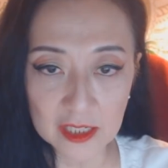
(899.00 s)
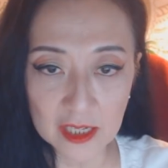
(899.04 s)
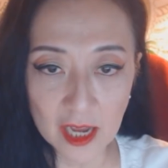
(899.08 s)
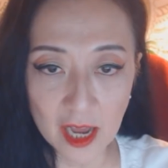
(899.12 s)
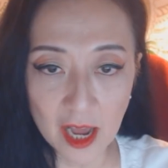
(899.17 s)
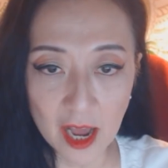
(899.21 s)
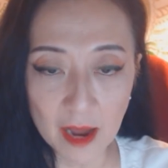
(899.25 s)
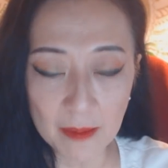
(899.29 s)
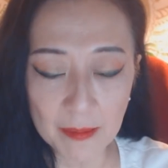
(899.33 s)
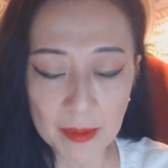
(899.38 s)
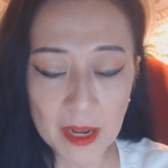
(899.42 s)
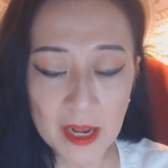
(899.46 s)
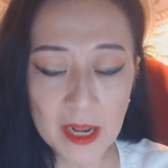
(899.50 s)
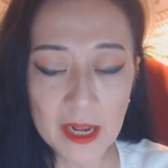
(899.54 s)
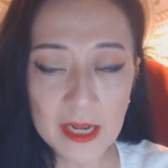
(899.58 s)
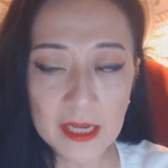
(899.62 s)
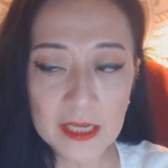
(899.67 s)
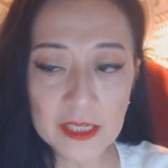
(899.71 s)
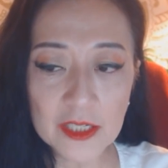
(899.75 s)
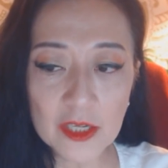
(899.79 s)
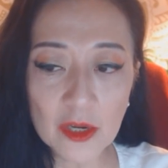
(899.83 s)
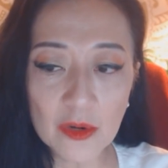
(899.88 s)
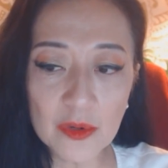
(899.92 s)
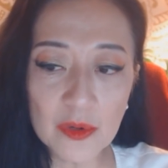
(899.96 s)
top.
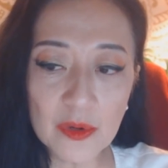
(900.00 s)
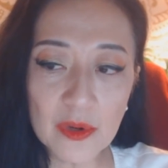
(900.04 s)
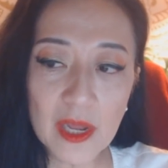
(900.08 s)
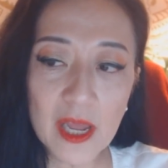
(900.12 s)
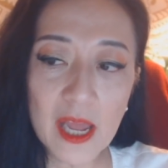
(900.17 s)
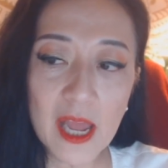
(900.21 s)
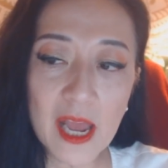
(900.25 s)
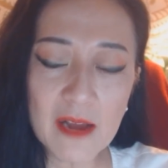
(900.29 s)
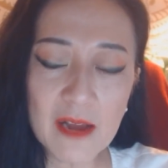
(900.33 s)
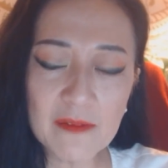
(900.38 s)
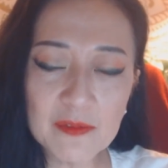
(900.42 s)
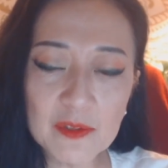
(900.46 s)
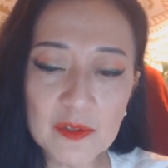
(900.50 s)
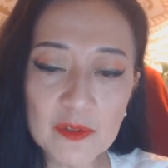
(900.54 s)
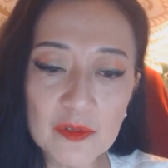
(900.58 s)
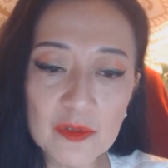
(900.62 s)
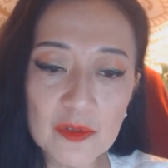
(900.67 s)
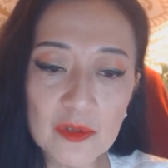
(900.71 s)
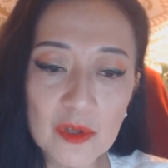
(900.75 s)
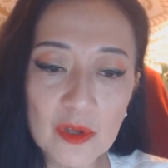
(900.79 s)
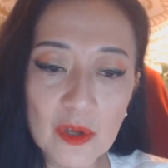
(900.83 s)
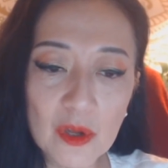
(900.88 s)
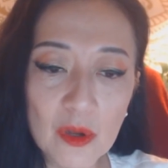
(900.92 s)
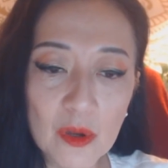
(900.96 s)
So you have to
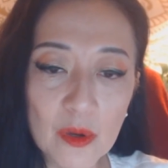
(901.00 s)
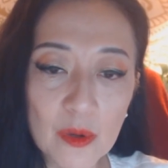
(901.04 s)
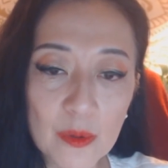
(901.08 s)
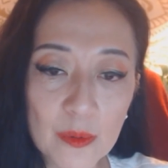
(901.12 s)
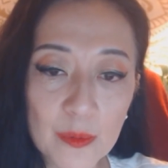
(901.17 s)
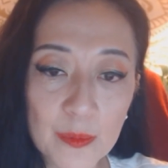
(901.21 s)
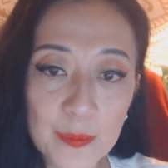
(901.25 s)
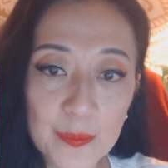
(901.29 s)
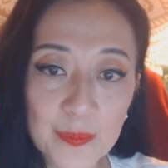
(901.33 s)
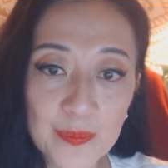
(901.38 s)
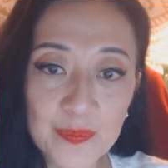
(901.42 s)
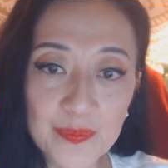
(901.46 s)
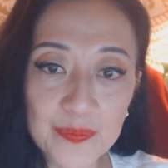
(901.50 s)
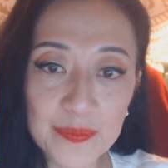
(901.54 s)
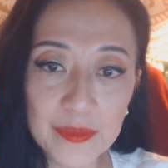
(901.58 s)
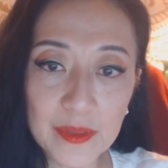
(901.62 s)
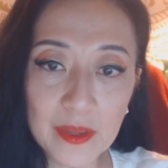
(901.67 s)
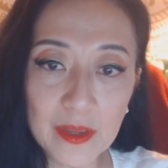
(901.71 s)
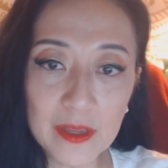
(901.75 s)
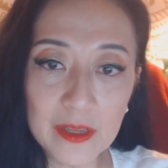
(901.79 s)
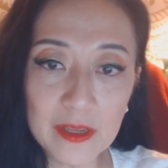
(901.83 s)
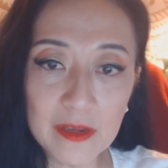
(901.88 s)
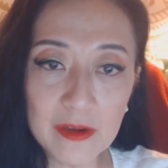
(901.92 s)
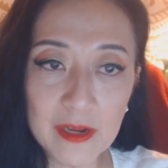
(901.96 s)
know,
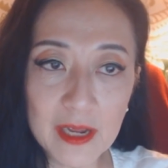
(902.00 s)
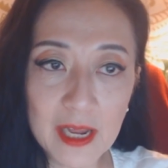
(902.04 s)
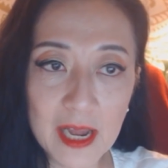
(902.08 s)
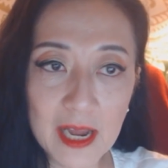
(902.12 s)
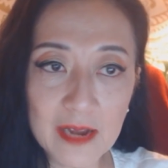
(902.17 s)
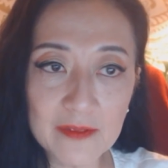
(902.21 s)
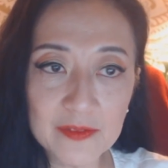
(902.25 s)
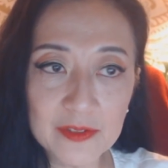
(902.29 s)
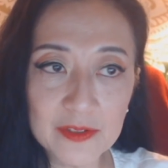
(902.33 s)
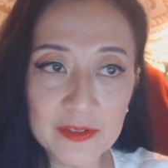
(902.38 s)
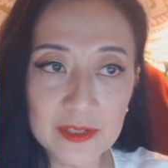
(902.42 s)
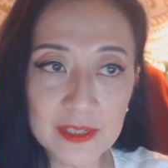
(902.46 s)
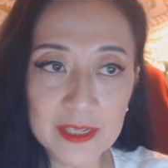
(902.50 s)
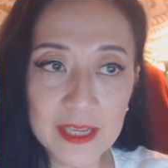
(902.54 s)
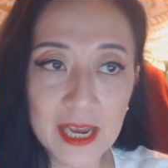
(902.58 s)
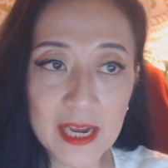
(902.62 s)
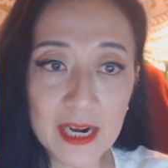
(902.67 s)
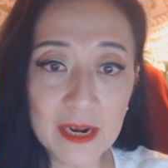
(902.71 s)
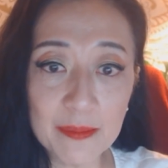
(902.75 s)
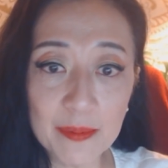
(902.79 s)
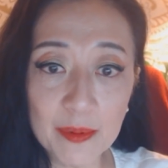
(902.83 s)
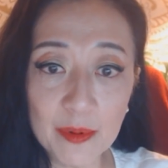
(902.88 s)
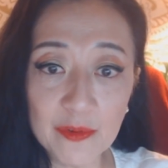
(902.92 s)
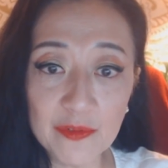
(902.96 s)
you have to
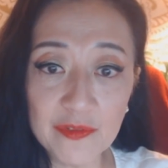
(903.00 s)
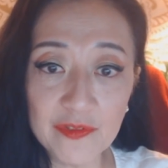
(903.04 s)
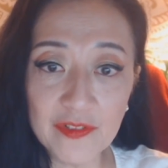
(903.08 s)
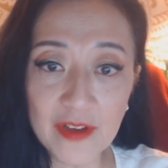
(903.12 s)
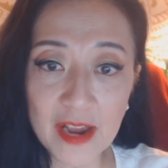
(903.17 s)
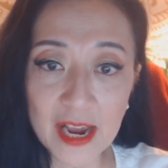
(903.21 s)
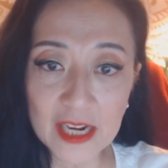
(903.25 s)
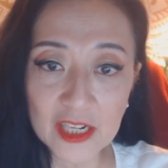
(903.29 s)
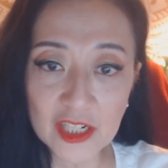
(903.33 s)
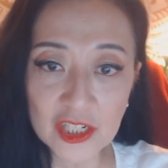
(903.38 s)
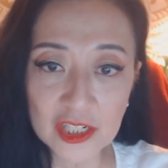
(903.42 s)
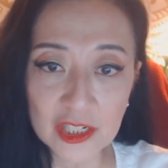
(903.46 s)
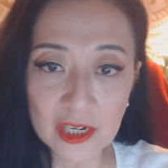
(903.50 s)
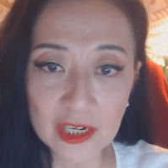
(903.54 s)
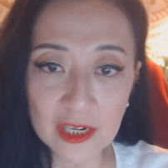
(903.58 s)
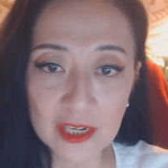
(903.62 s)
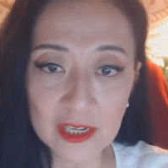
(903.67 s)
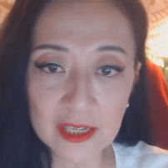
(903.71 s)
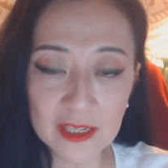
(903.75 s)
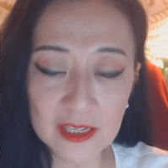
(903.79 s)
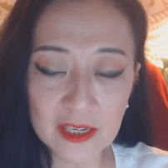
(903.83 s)
get a profession,